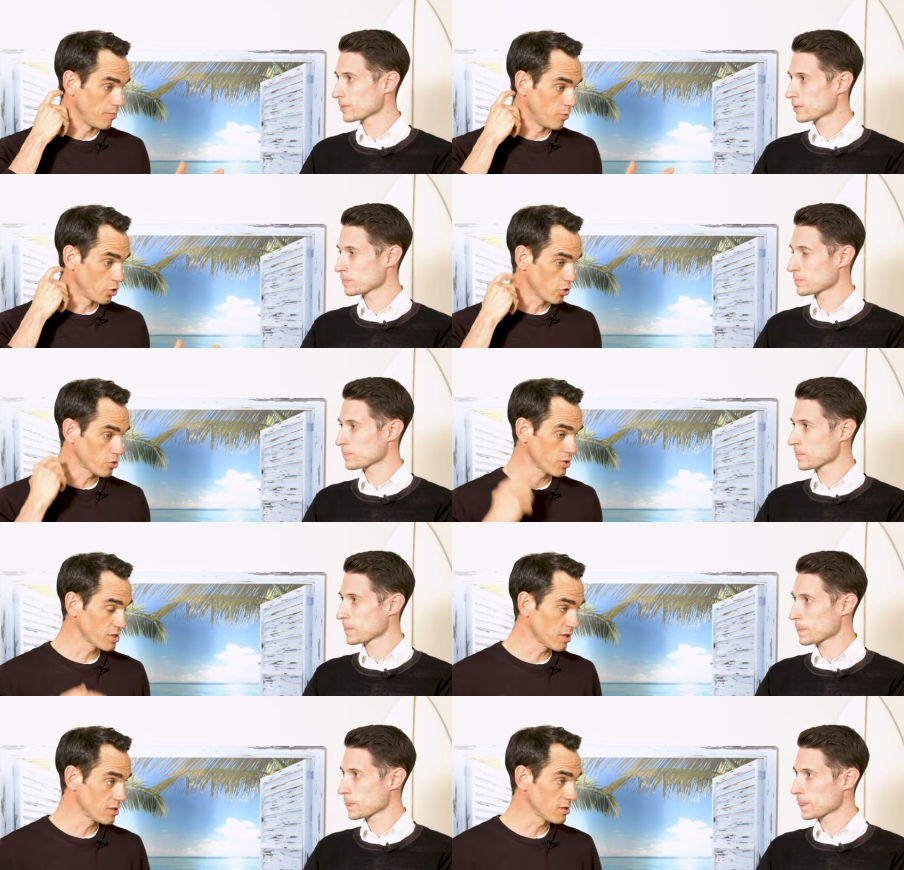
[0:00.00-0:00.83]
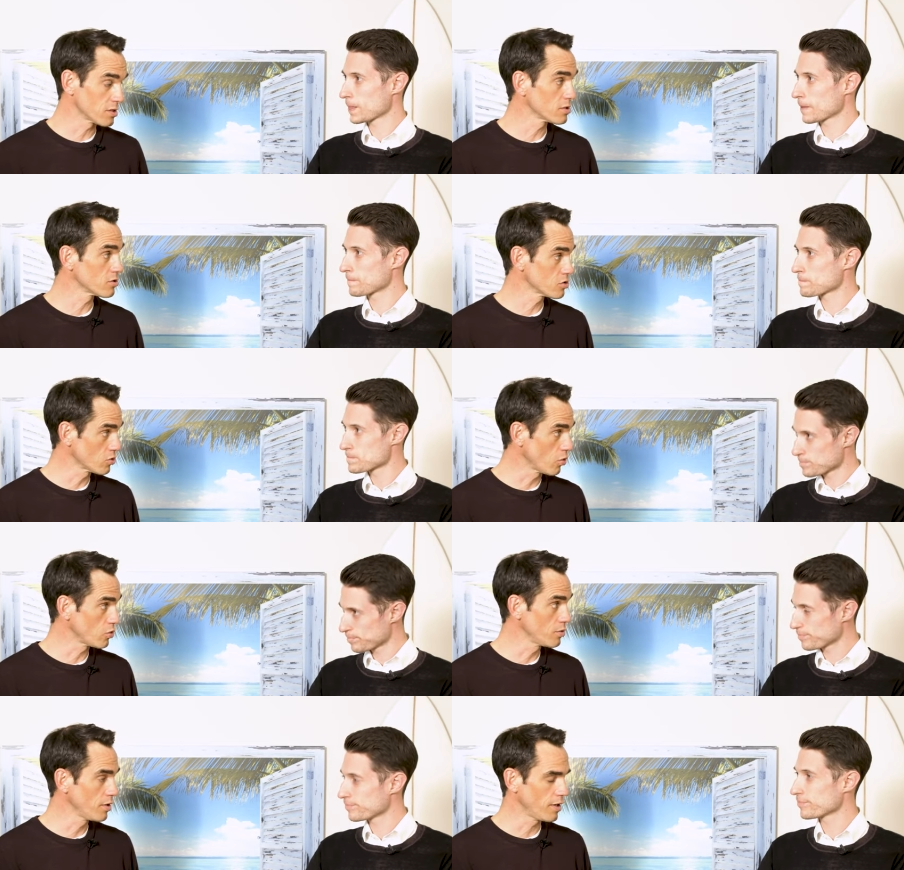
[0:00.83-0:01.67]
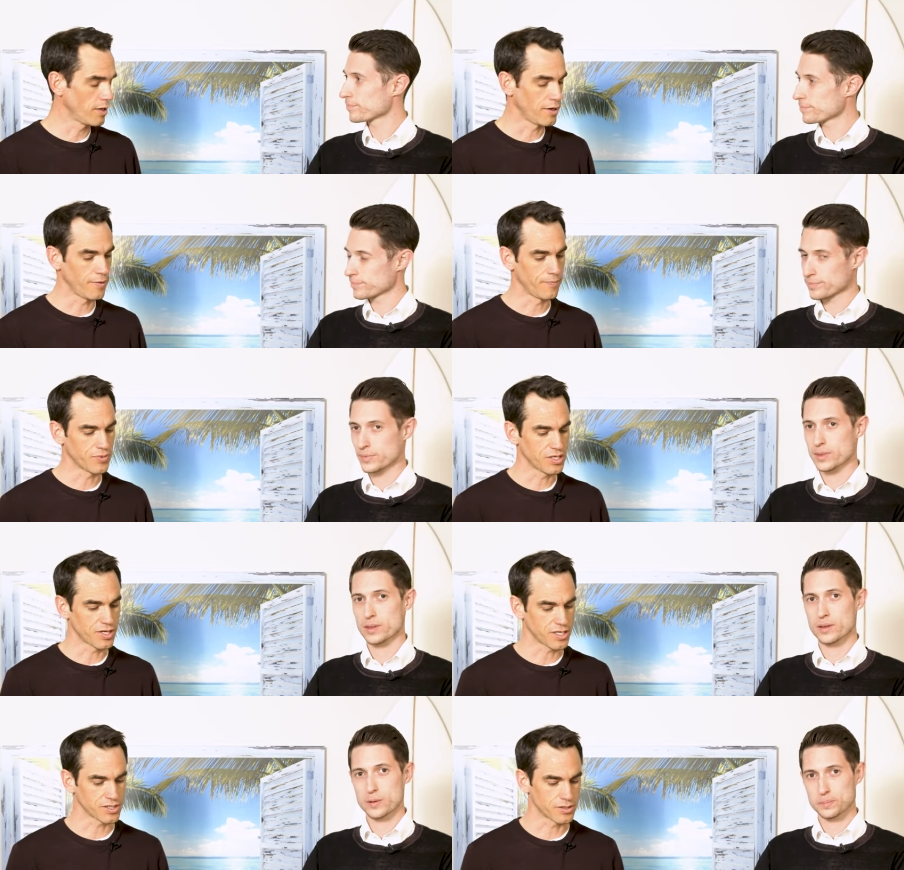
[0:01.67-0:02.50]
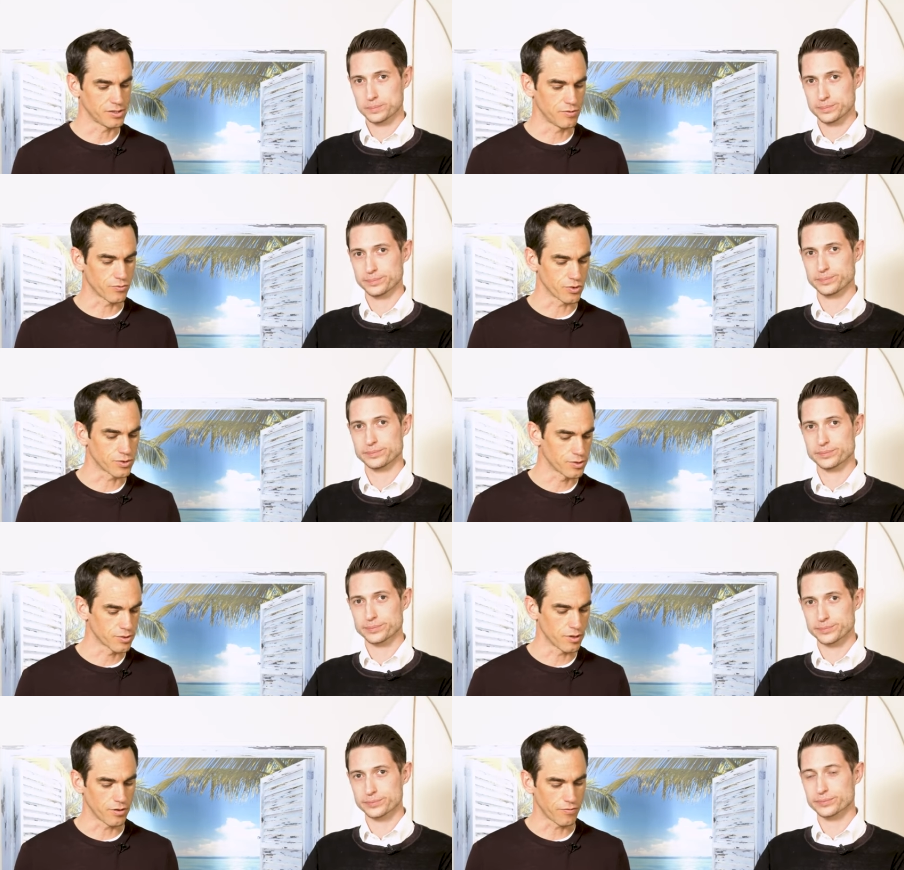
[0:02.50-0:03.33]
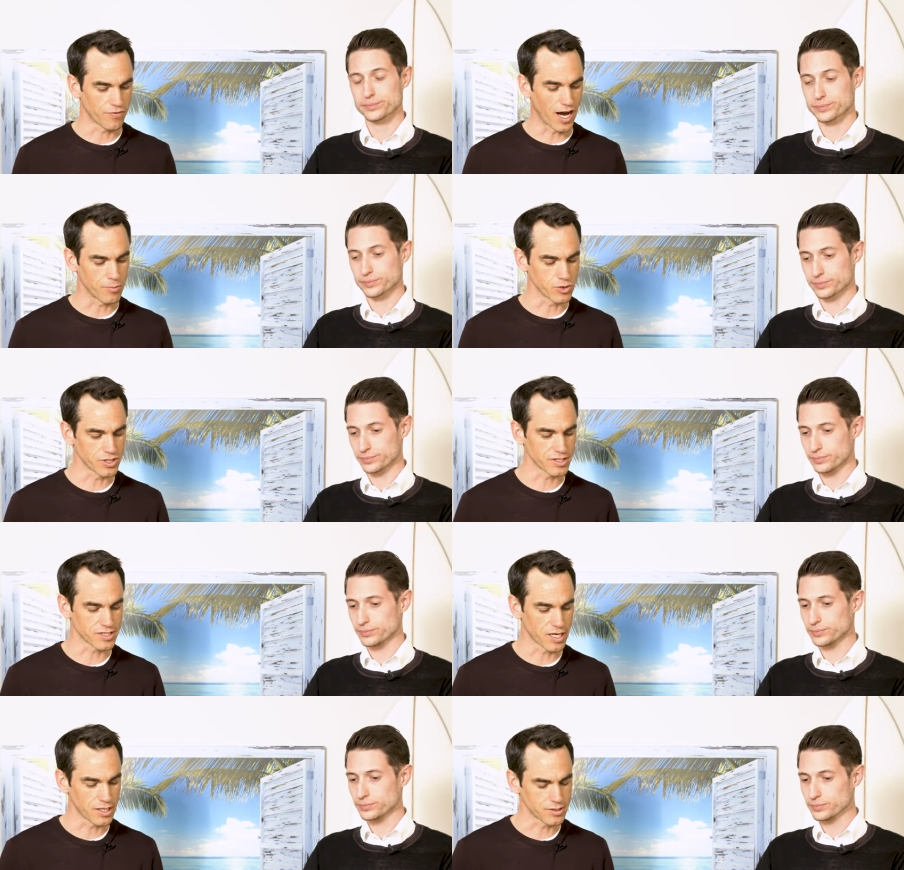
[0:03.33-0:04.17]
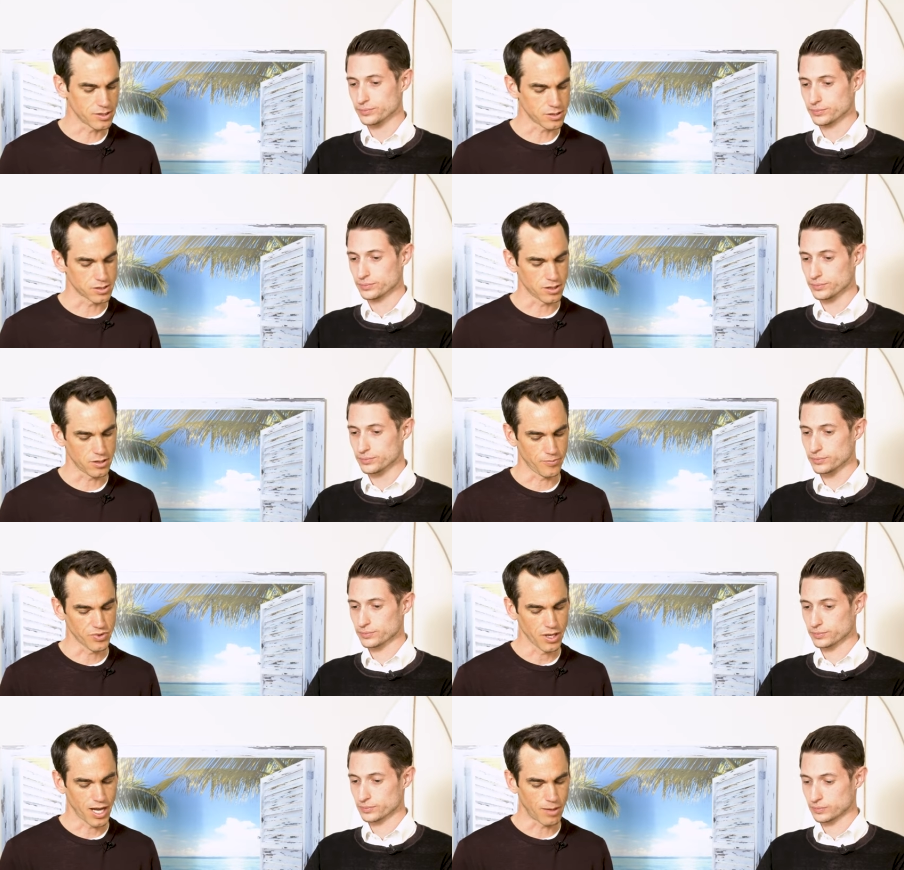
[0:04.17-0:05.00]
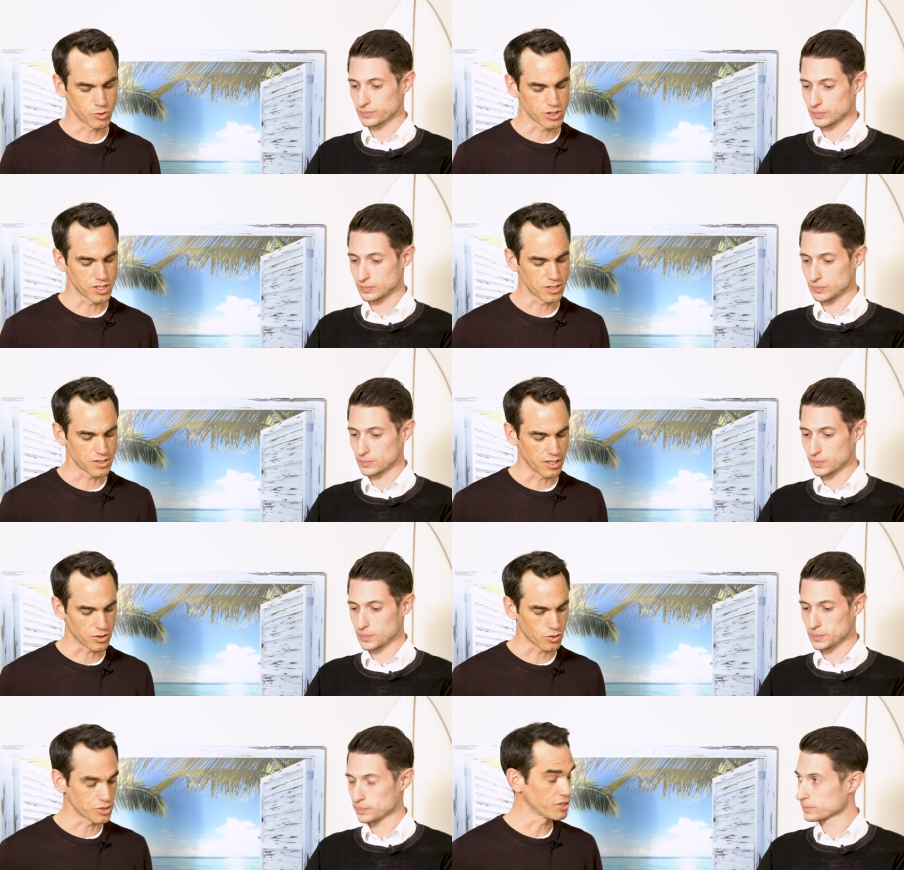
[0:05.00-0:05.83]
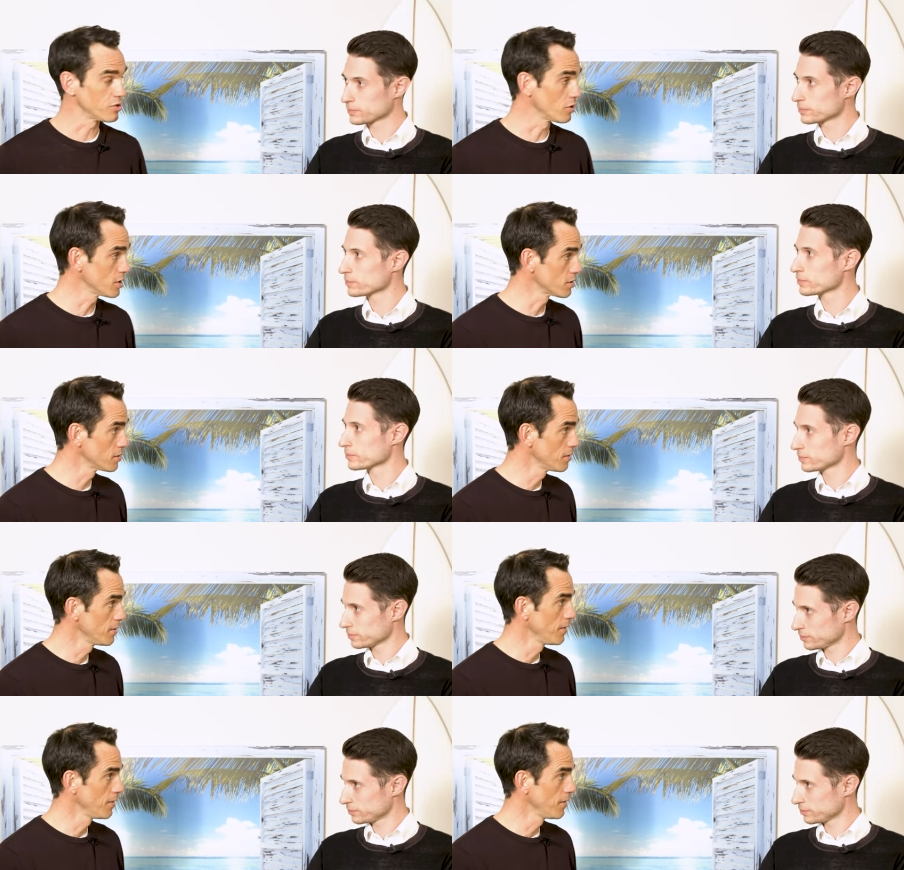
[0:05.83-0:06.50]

Speaker 1: monocrystalline stone. Um, it has different uh, fibers inside. There's um, amosite and chalcedolite.